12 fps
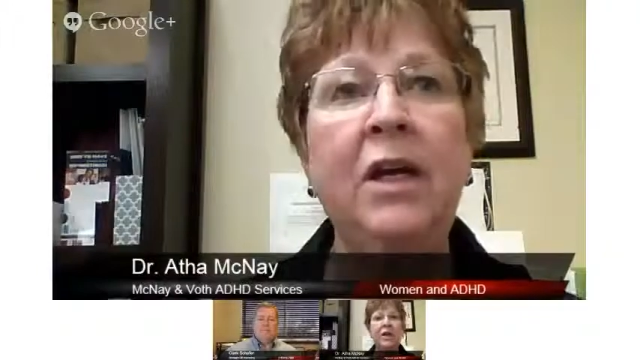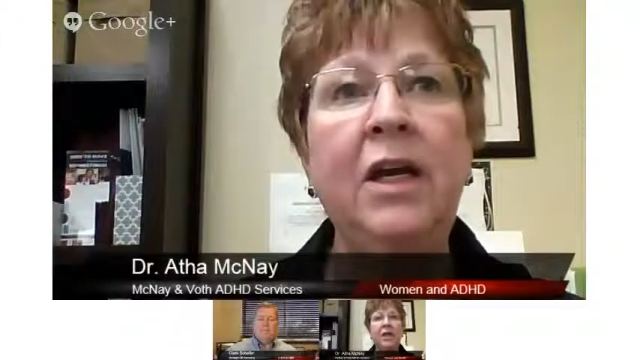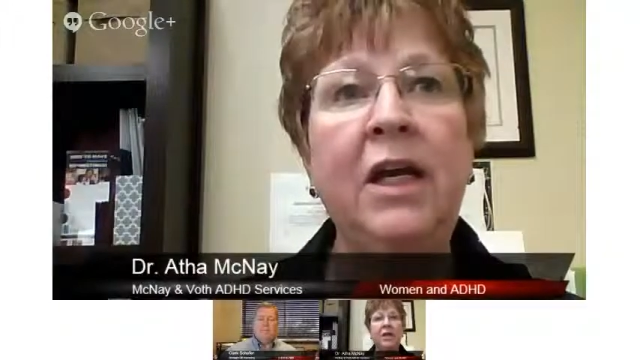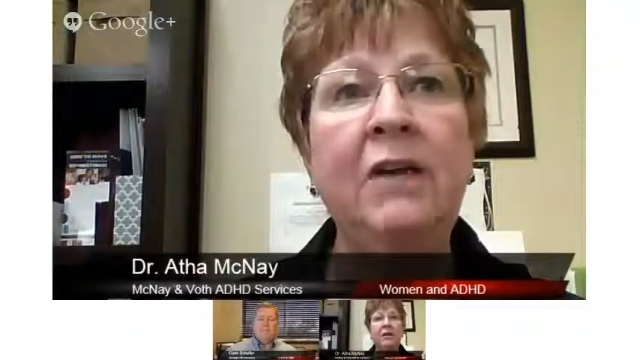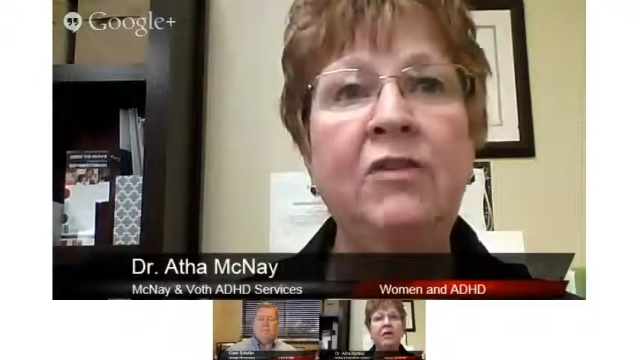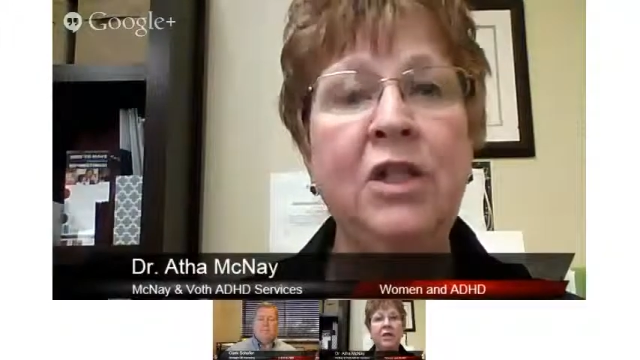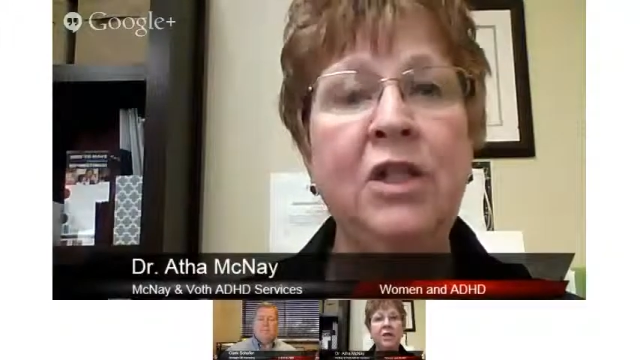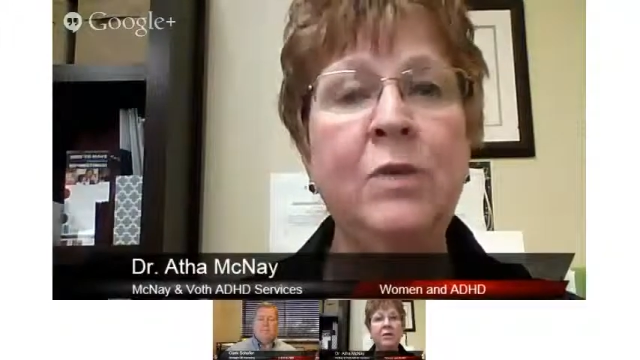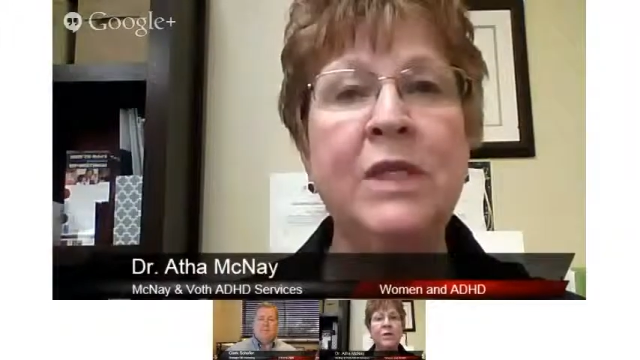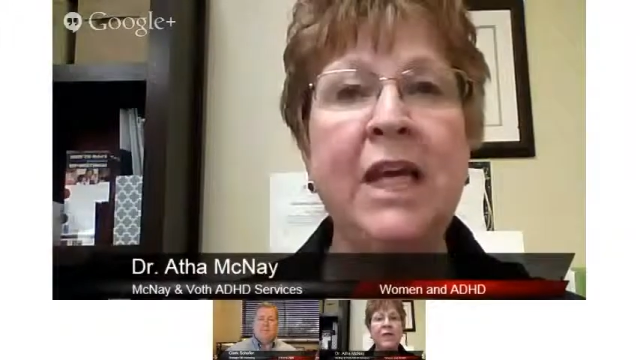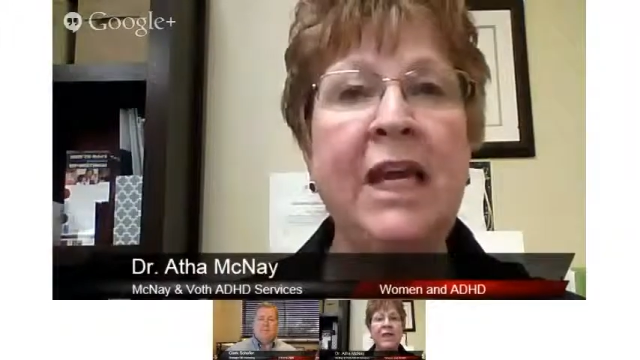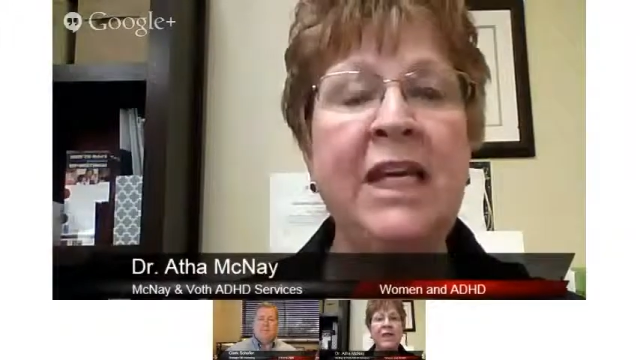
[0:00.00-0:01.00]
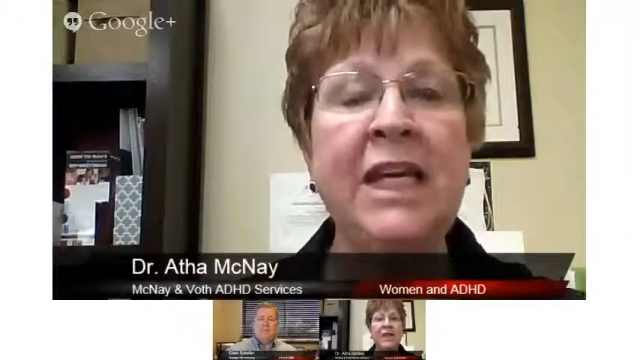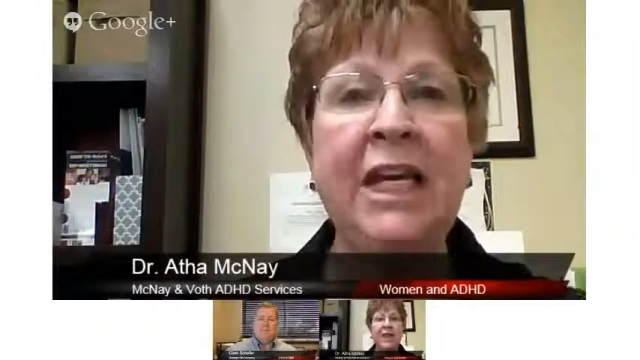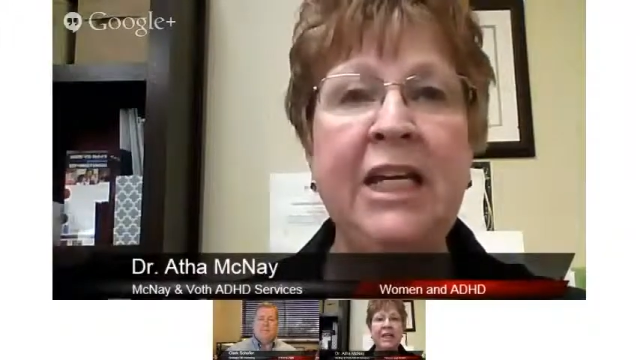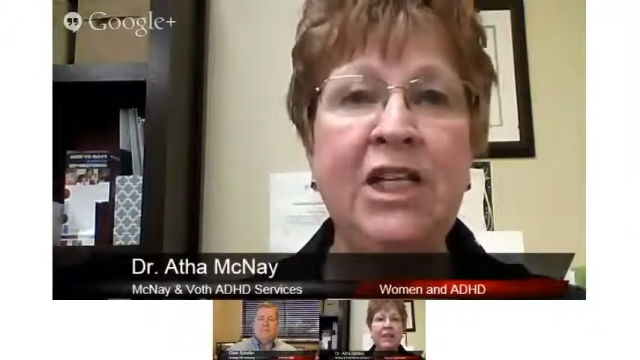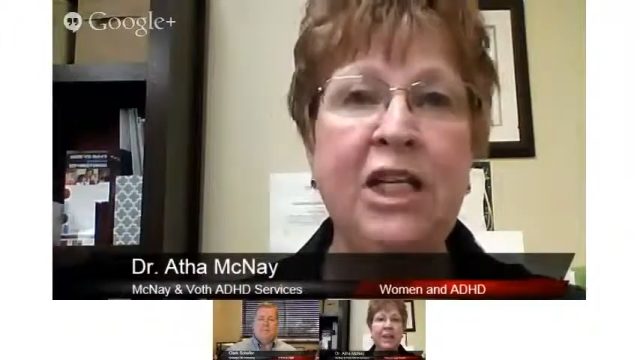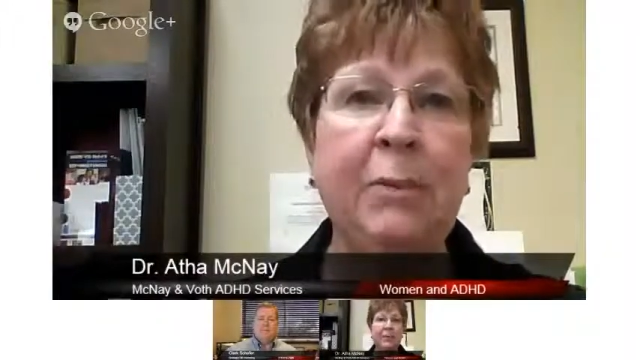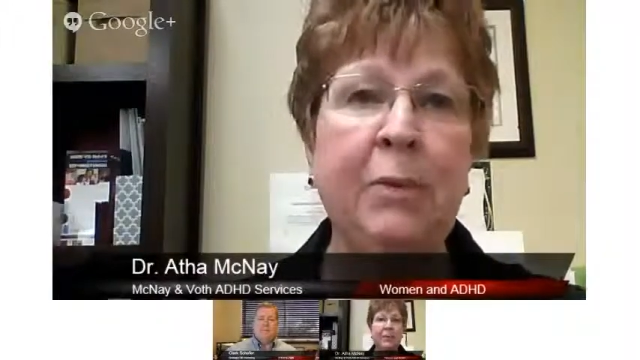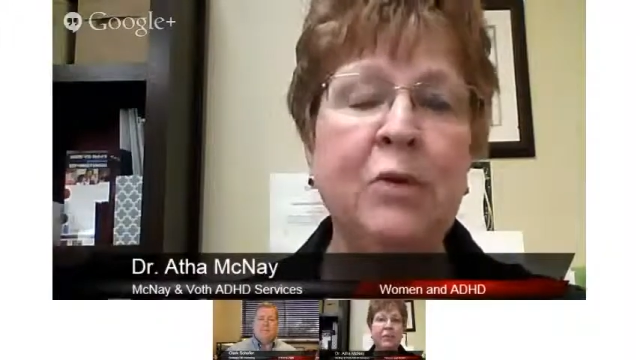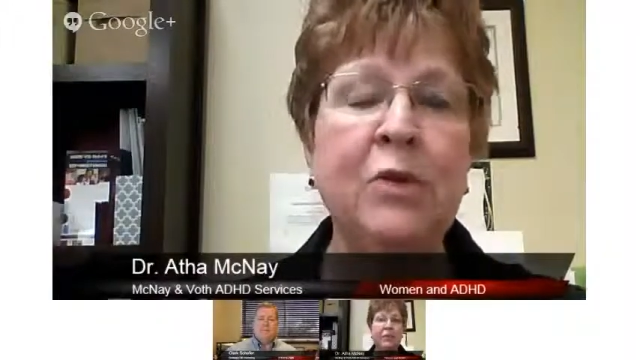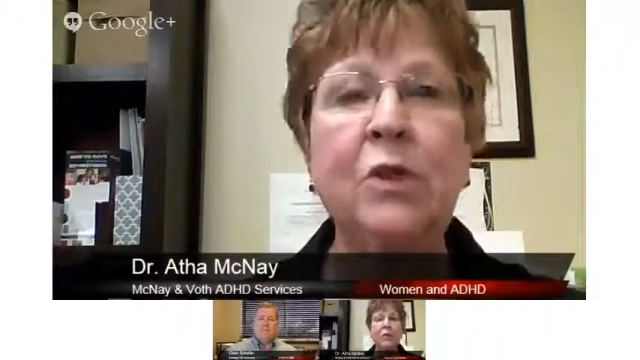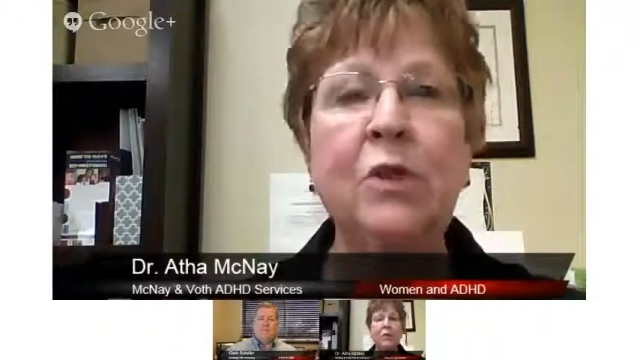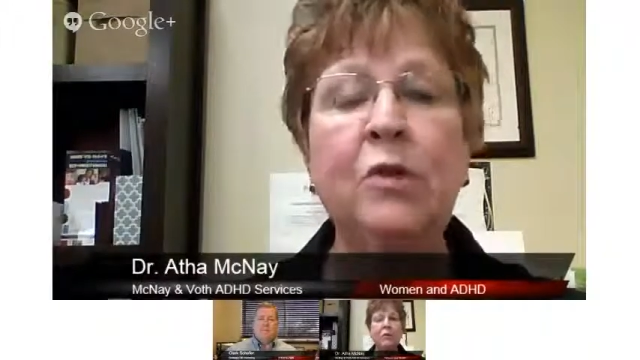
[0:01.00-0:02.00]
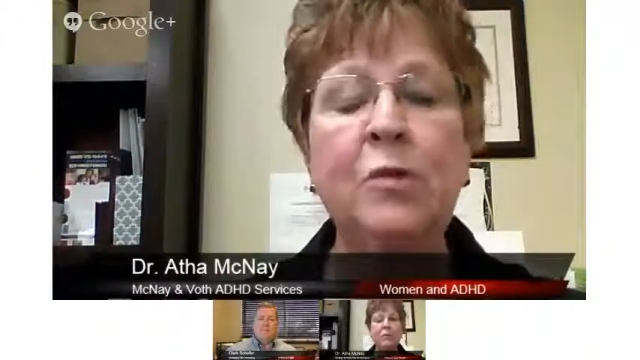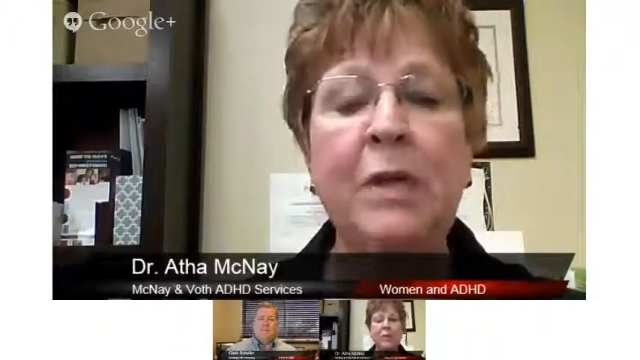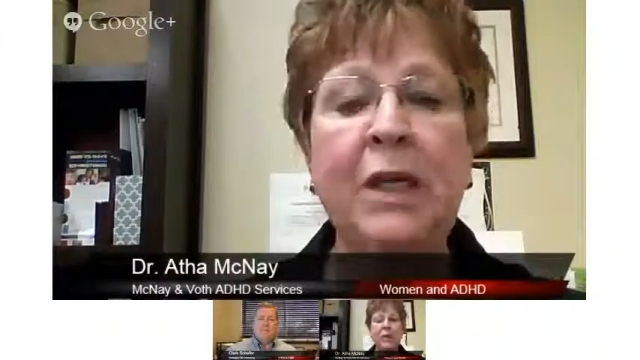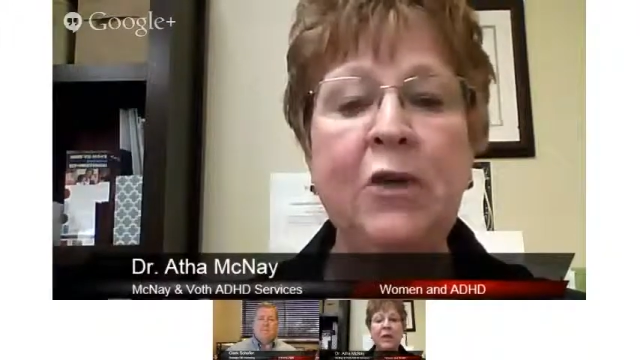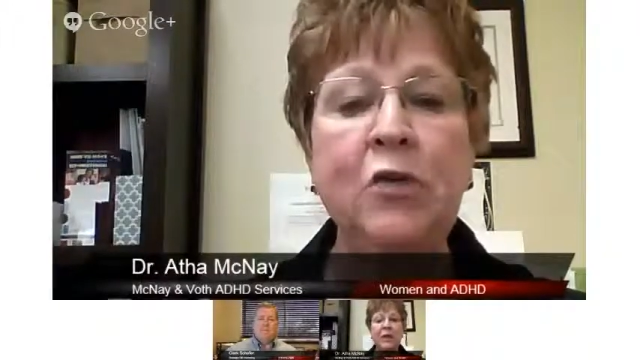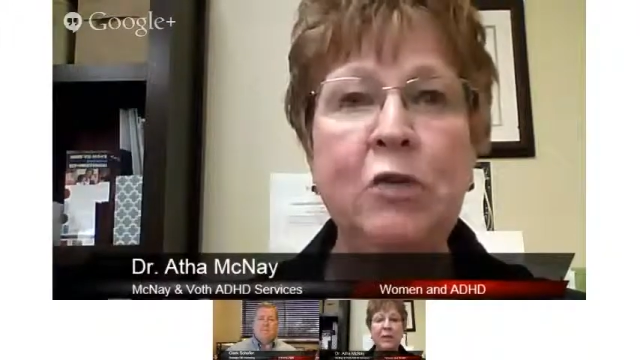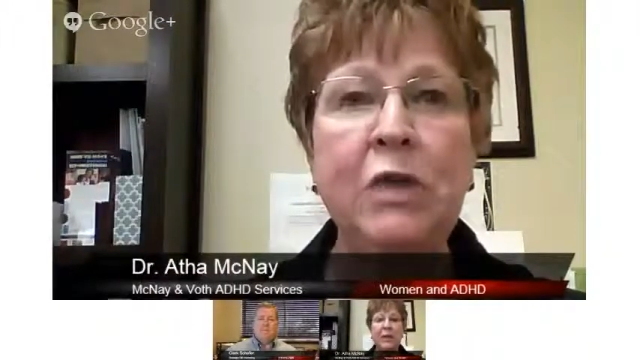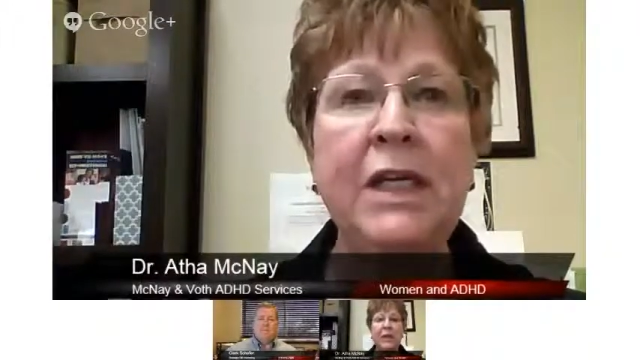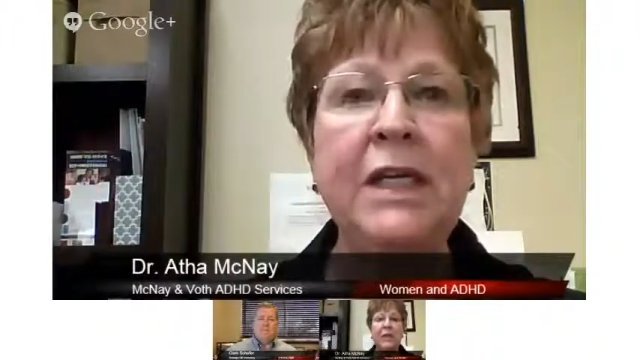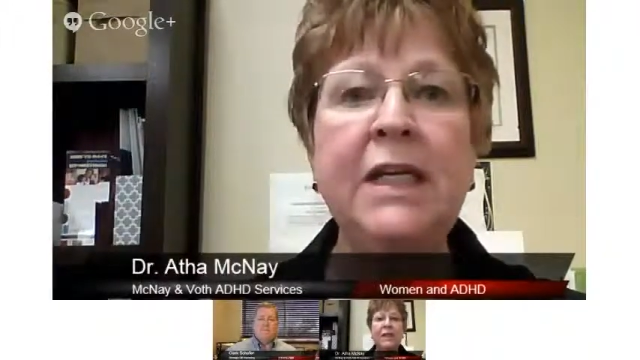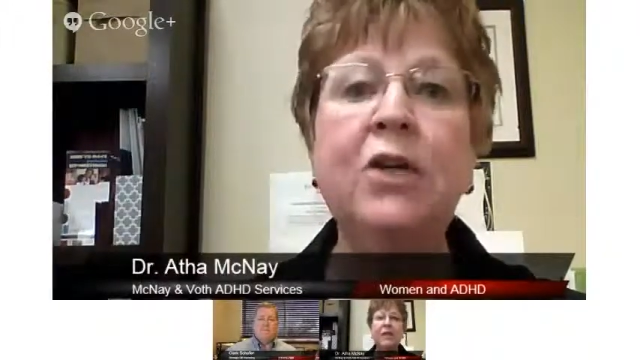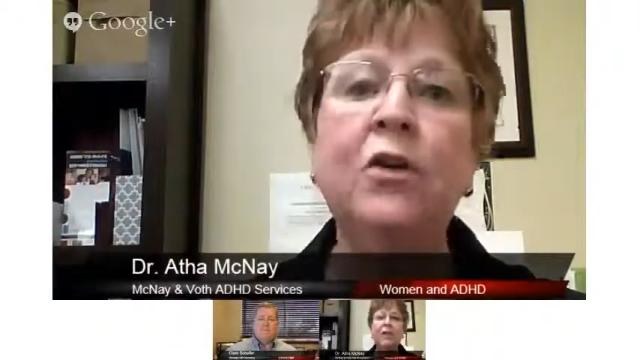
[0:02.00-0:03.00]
if she was an ADHD person who's being treated,